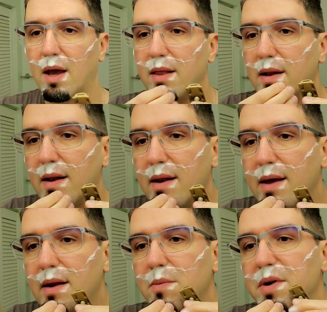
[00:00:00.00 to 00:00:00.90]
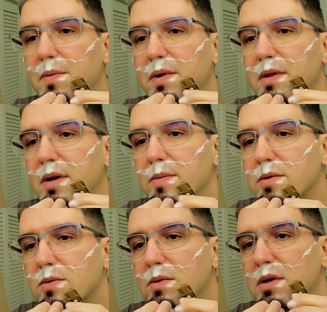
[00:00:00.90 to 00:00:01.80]
And a little bit when it
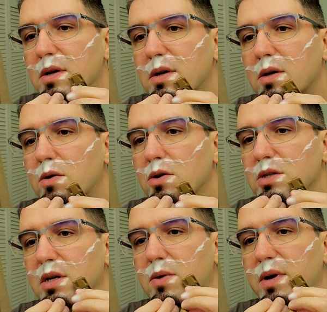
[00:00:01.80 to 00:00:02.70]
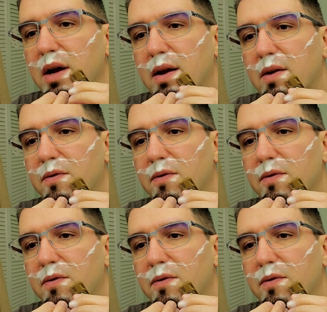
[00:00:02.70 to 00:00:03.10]
comes to cross the grain,